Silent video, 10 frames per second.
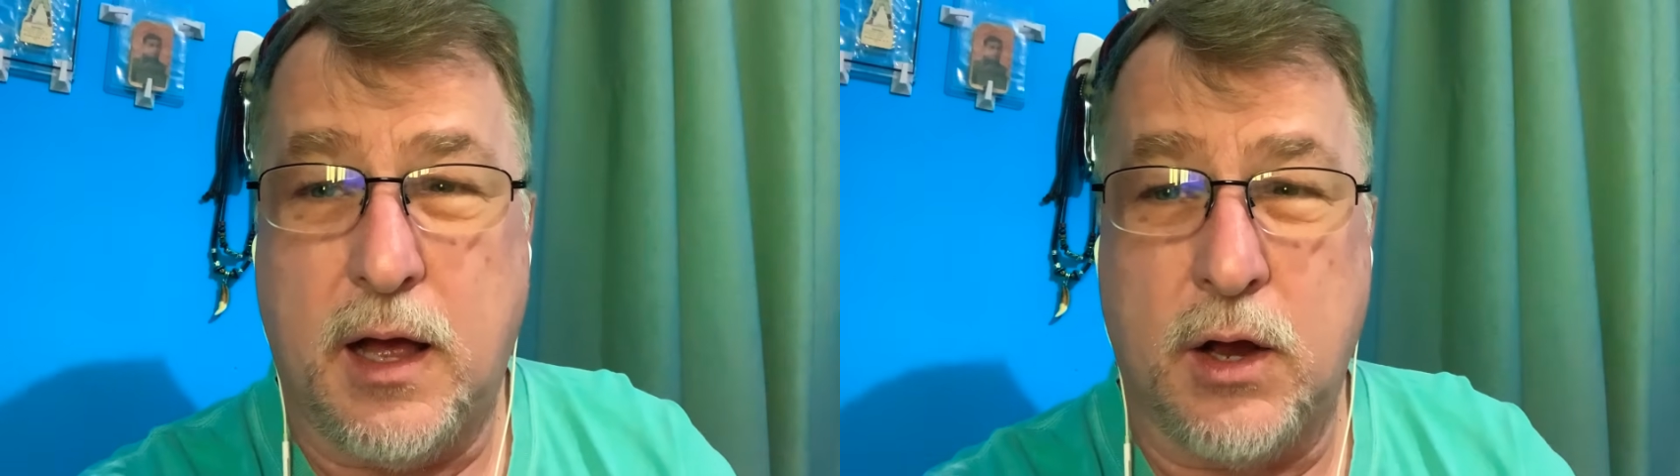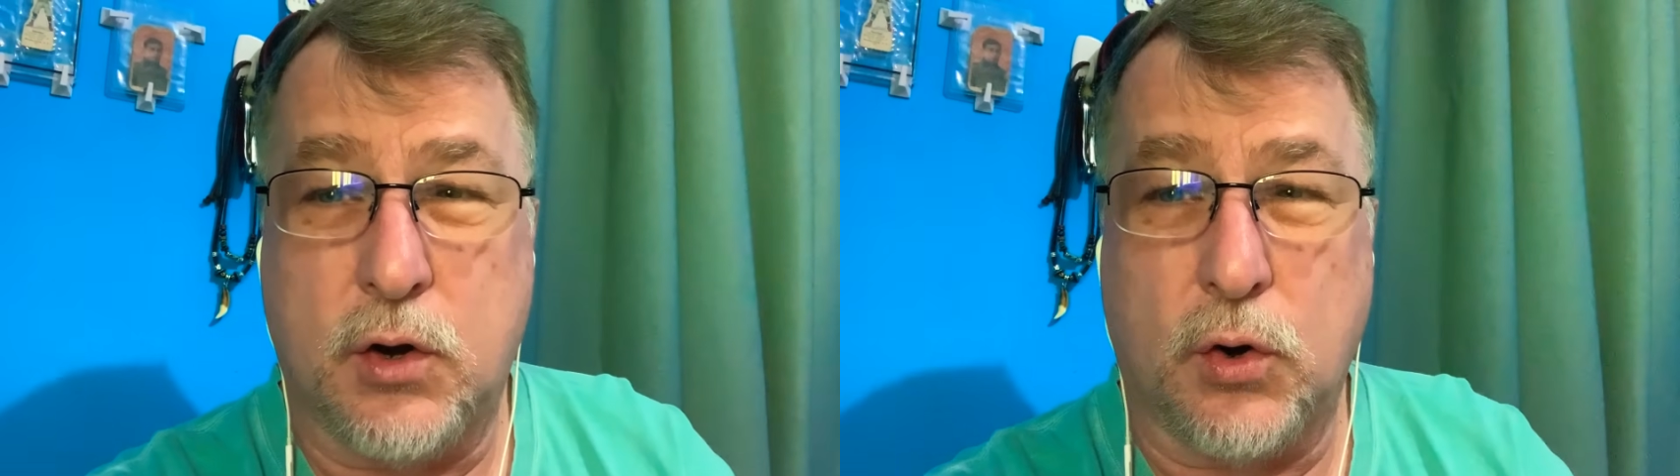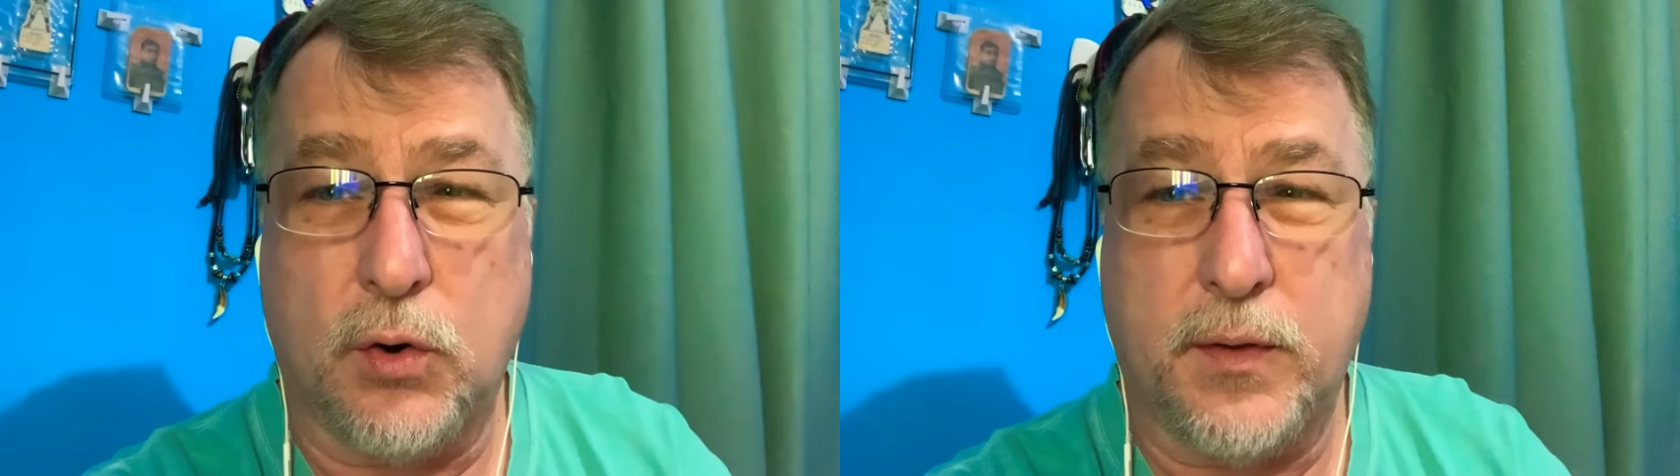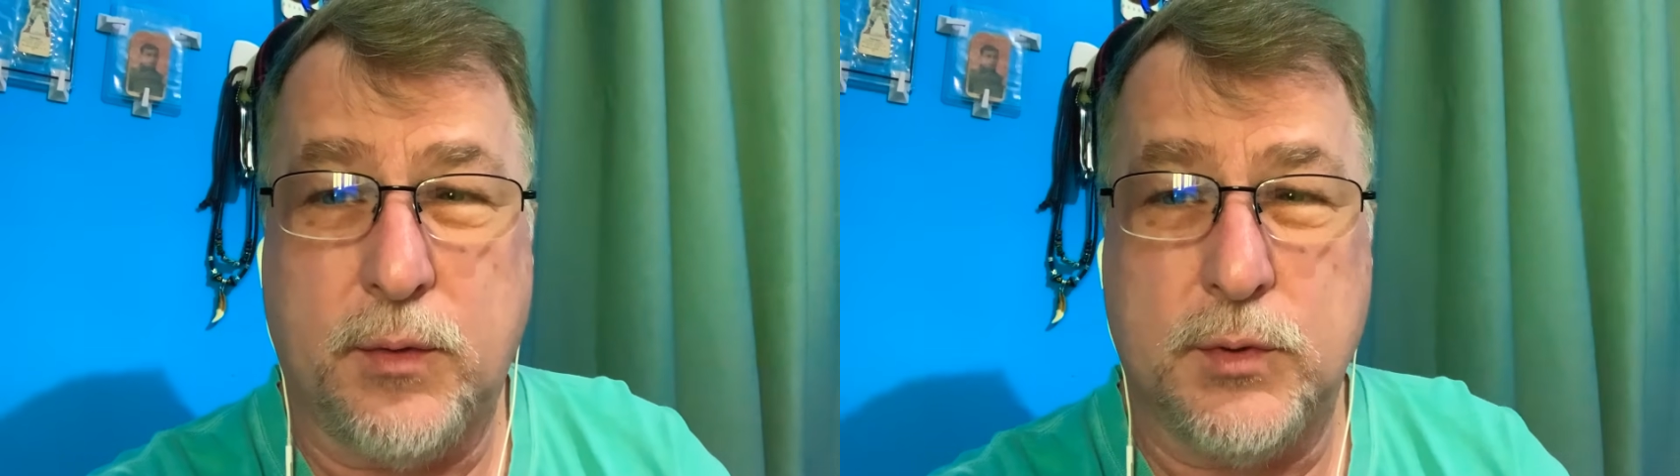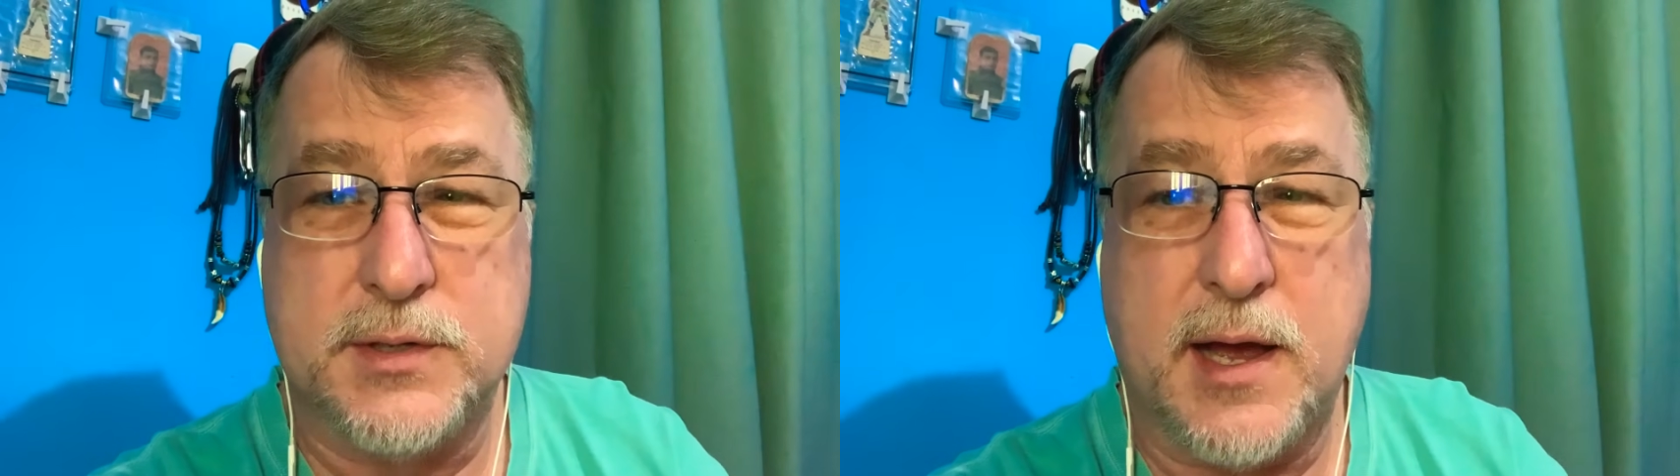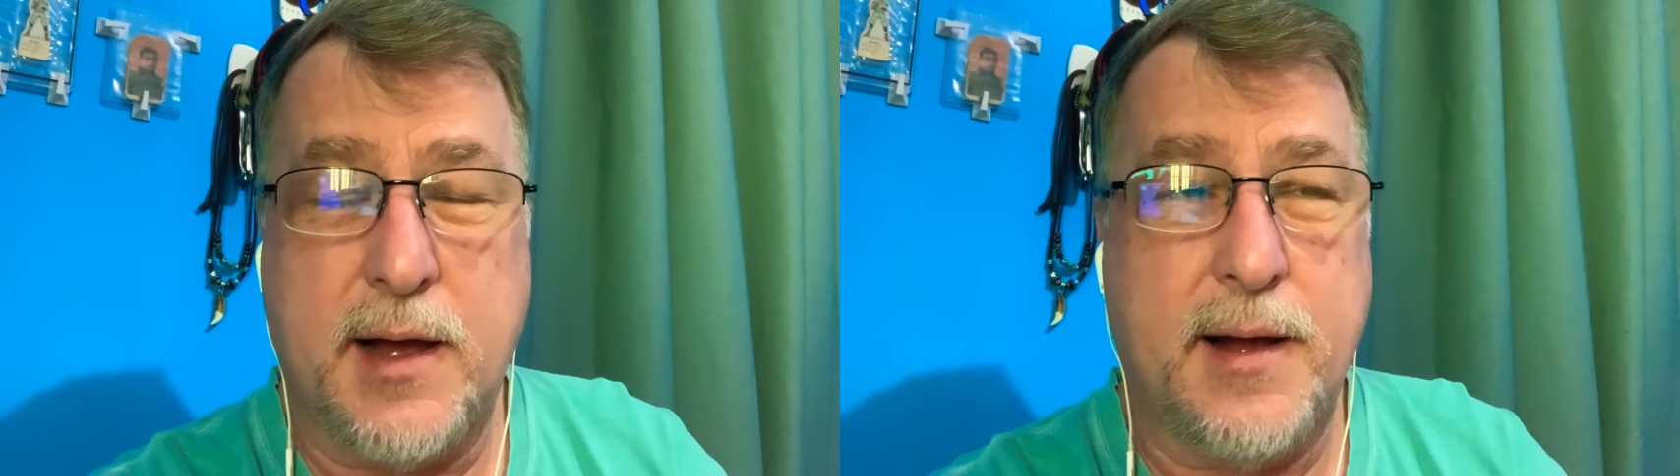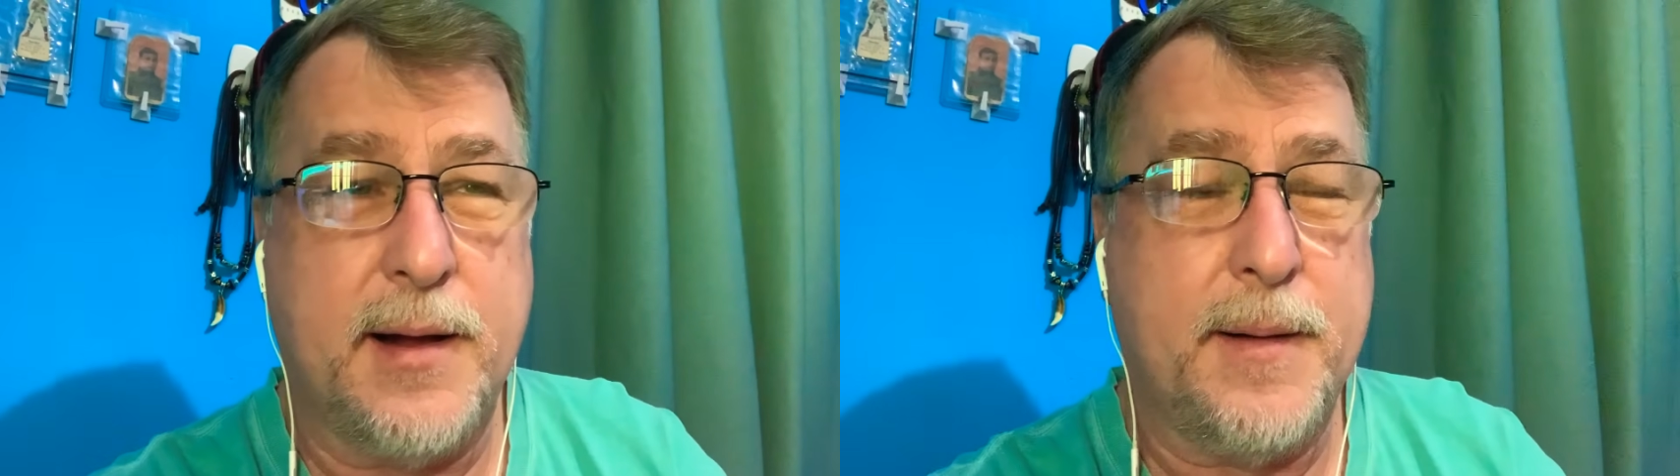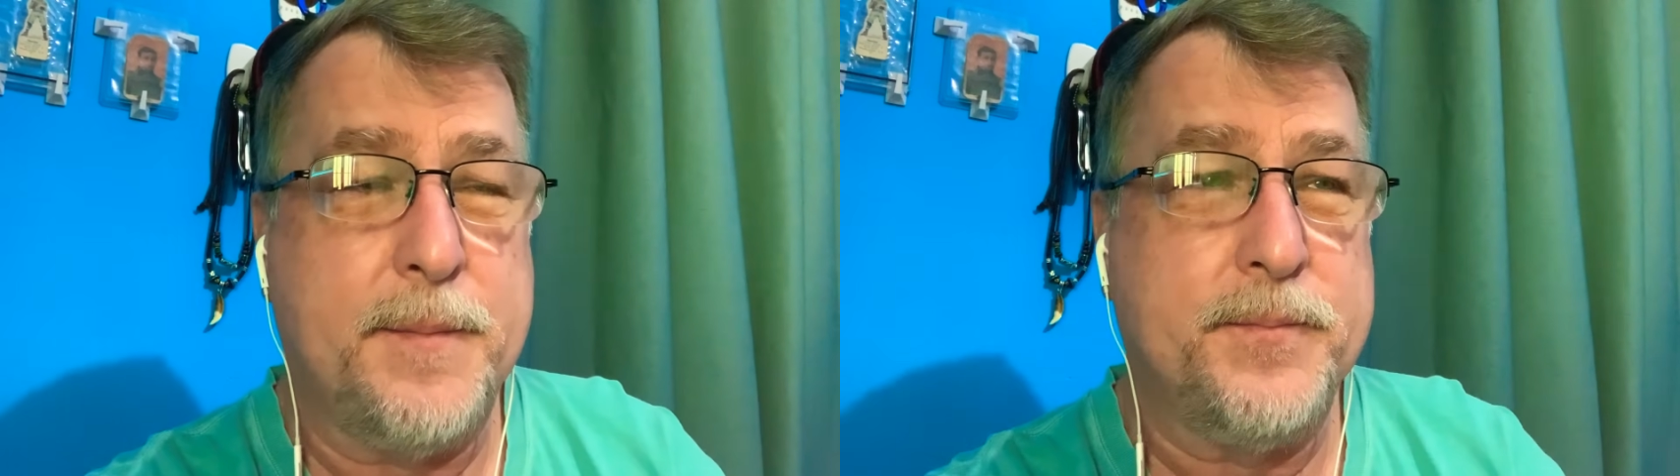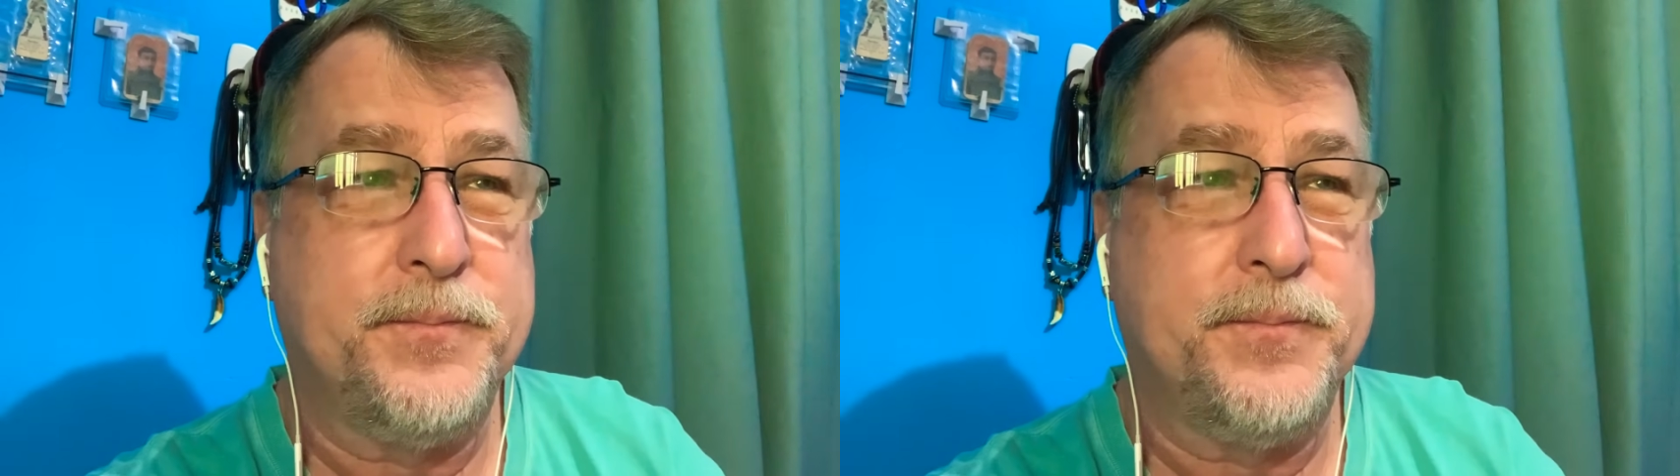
a girl that was, I